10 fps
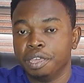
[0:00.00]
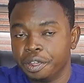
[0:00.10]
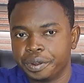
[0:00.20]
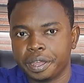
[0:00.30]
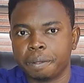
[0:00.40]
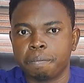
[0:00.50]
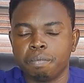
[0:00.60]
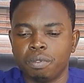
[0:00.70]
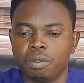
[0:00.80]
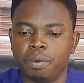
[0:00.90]
area,
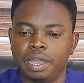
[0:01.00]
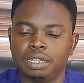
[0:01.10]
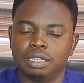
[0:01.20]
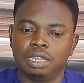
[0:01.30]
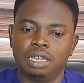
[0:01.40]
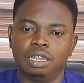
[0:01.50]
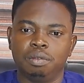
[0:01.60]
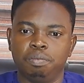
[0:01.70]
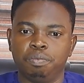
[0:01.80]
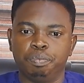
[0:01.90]
right?
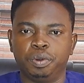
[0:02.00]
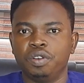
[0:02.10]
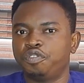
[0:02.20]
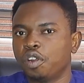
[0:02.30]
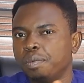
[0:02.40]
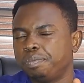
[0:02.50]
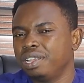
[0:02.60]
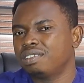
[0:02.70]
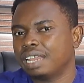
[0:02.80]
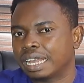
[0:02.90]
But for a
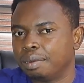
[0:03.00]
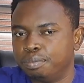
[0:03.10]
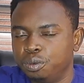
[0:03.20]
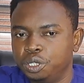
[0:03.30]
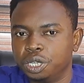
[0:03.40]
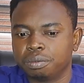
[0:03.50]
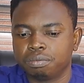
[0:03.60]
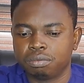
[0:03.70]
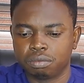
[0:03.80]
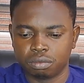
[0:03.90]
place like Abuja,
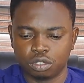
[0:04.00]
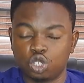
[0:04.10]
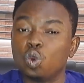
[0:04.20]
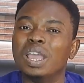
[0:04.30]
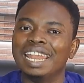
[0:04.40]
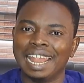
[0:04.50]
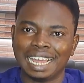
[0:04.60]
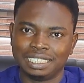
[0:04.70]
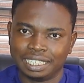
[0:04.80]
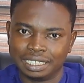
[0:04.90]
to a
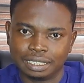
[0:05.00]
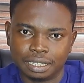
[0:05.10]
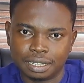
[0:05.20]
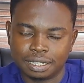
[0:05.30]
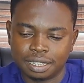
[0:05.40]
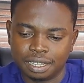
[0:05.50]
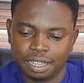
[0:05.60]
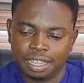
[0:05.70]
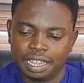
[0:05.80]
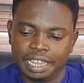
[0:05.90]
large extent,
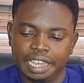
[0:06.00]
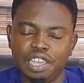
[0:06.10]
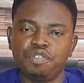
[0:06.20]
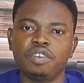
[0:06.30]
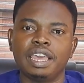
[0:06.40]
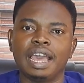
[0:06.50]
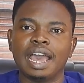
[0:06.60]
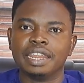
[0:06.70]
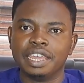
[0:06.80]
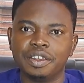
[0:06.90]
if
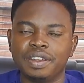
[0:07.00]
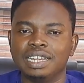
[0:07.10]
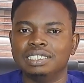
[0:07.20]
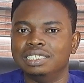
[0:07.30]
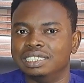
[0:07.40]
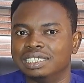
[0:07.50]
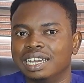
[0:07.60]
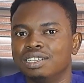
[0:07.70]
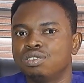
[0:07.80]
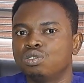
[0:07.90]
an area is
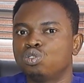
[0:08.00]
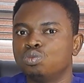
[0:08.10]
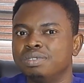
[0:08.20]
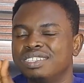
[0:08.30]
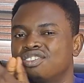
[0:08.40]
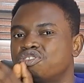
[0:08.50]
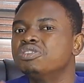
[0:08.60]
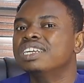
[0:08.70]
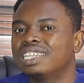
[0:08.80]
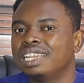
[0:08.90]
designed to be
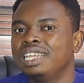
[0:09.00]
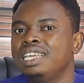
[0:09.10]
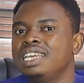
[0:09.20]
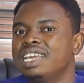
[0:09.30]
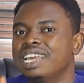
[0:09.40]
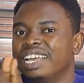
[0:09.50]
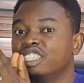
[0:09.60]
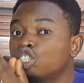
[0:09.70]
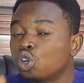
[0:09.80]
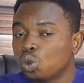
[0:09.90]
strictly,
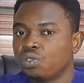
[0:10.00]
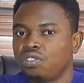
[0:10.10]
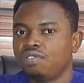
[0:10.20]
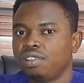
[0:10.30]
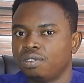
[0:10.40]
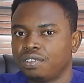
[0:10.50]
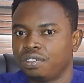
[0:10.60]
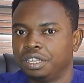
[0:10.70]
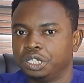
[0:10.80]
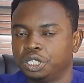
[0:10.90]
exclusively
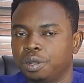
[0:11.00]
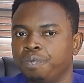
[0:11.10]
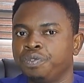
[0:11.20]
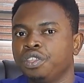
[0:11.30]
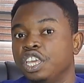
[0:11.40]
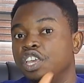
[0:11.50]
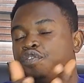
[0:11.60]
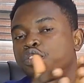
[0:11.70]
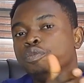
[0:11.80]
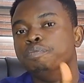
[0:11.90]
residential,
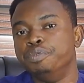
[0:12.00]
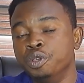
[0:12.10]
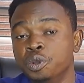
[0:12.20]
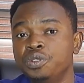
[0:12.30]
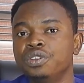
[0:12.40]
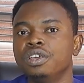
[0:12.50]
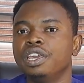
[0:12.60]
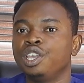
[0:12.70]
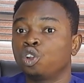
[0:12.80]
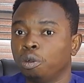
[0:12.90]
if you build
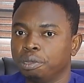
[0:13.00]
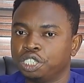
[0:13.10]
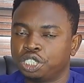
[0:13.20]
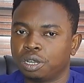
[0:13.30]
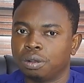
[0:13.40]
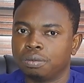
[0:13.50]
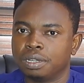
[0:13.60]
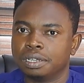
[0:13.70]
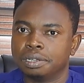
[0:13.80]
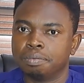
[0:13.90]
a commercial
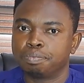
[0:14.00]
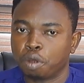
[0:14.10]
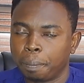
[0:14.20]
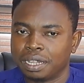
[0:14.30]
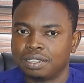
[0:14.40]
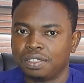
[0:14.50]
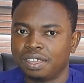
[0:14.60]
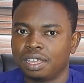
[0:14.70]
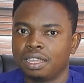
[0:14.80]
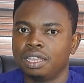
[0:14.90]
property
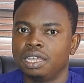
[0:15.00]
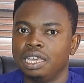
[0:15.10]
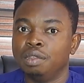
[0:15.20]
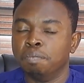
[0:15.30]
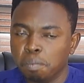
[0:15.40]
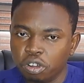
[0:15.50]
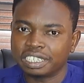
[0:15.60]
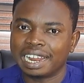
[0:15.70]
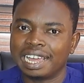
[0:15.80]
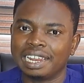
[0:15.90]
there, it
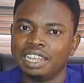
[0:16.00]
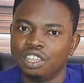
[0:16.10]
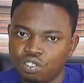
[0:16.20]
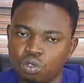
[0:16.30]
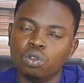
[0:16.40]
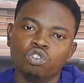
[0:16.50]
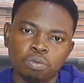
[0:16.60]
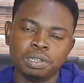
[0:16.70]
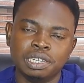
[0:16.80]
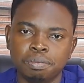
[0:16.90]
most likely is going
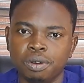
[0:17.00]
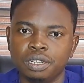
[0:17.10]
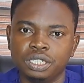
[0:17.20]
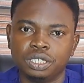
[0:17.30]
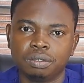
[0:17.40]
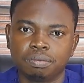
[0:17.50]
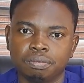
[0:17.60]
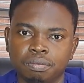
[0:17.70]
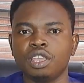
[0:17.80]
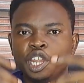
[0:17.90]
to be demolished.
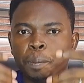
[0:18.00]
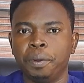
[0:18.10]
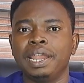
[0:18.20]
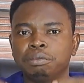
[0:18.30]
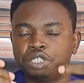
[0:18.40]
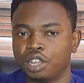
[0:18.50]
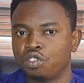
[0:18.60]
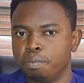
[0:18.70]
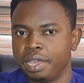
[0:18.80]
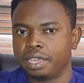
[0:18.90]
The point I'm trying
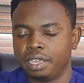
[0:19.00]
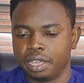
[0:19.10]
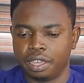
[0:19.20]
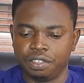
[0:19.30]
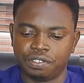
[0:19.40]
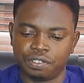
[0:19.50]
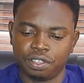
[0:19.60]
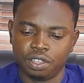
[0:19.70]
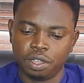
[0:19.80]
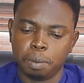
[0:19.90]
to make here is,
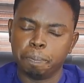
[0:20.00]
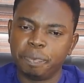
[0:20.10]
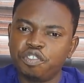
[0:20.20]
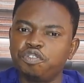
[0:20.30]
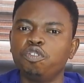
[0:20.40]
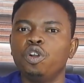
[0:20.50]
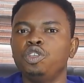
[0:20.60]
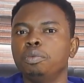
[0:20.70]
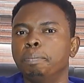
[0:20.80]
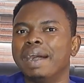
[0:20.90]
before
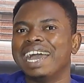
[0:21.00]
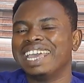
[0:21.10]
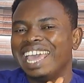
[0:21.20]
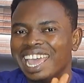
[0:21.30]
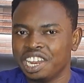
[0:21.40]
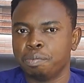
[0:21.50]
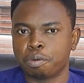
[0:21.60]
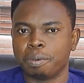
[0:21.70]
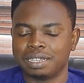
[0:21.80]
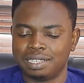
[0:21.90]
you buy any
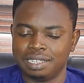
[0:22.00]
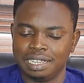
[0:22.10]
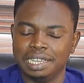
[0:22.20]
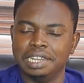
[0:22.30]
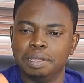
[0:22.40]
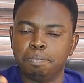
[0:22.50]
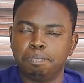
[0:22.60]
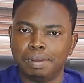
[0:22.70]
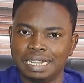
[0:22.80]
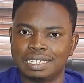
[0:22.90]
property in a
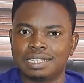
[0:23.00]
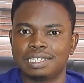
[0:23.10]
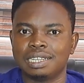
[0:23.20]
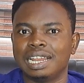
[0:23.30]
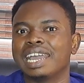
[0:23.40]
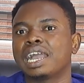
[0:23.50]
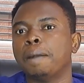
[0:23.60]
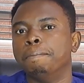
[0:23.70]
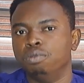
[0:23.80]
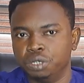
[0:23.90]
place like
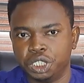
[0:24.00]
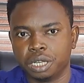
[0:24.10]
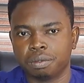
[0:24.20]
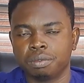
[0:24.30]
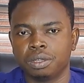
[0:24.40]
Abuja,